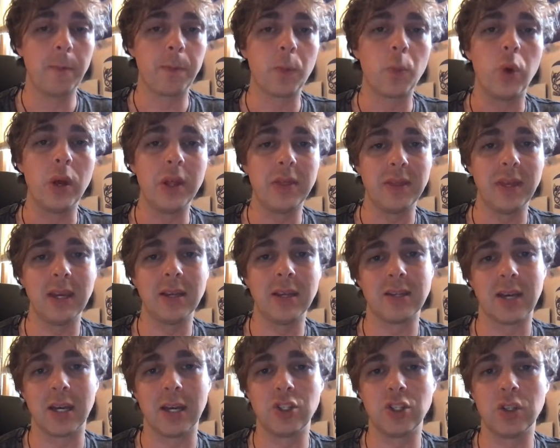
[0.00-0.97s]
with the
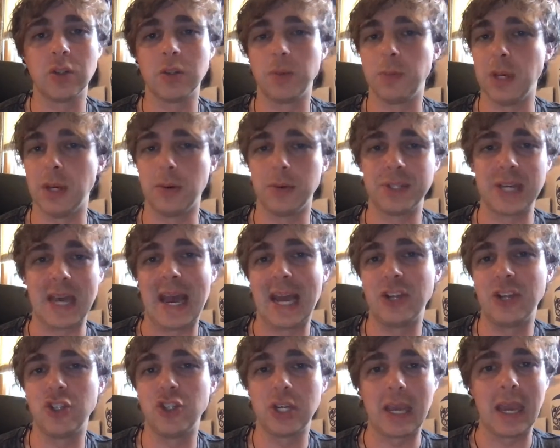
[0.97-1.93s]
intention to be able to
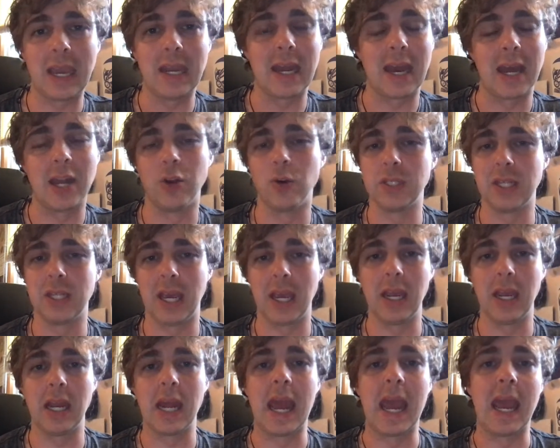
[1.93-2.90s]
educate,
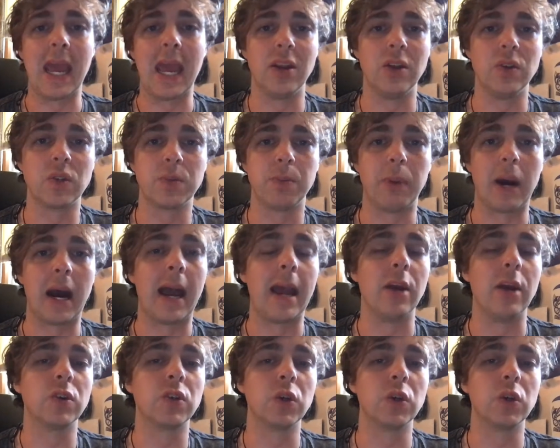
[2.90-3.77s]
entertain, and inspire.